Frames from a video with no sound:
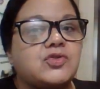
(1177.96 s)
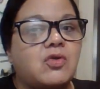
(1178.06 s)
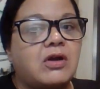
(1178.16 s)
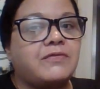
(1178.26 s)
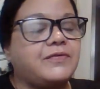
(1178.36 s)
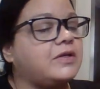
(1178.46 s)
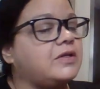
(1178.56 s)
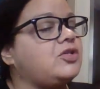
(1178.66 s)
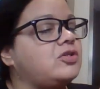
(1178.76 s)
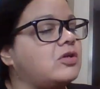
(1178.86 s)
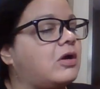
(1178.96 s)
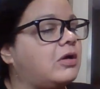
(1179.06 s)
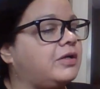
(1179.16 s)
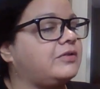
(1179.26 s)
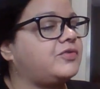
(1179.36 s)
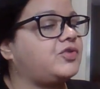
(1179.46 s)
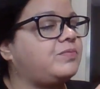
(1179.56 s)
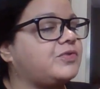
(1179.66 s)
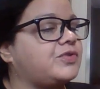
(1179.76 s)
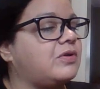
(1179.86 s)
soft yarn.
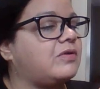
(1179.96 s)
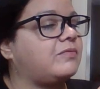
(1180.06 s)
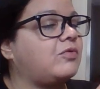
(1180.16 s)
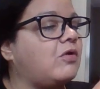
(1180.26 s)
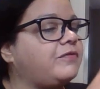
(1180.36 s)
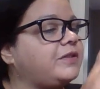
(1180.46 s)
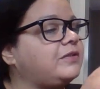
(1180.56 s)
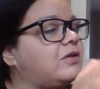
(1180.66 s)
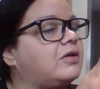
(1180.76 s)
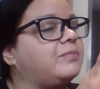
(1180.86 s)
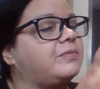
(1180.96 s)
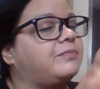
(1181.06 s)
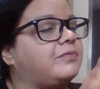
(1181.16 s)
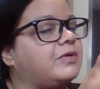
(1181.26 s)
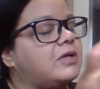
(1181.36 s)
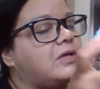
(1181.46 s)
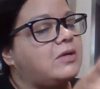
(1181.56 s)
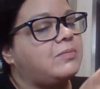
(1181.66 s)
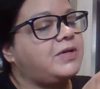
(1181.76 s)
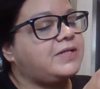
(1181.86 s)
Super soft. Roving yarn,
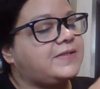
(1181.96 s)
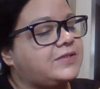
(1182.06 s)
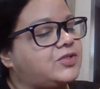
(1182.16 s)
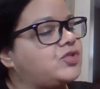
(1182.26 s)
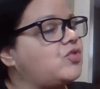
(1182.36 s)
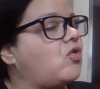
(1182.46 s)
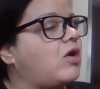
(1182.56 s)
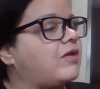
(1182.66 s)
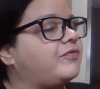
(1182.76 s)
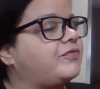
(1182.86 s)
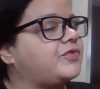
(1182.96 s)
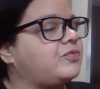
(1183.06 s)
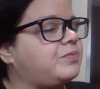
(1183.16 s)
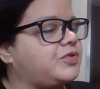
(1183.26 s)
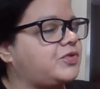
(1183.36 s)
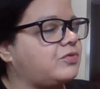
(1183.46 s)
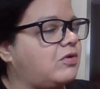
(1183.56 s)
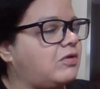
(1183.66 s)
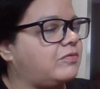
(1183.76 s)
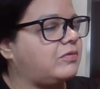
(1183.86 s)
but it's soft. Super
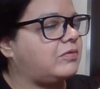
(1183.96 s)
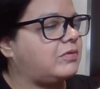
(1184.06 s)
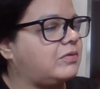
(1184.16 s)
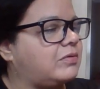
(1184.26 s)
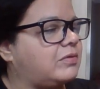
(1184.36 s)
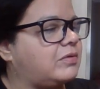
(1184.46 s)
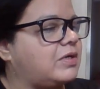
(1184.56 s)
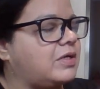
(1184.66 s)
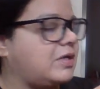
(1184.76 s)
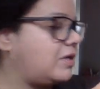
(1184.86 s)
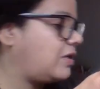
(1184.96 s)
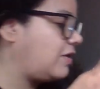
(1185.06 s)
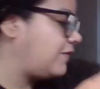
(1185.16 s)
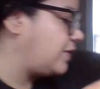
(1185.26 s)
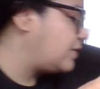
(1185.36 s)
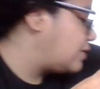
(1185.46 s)
soft. Love it.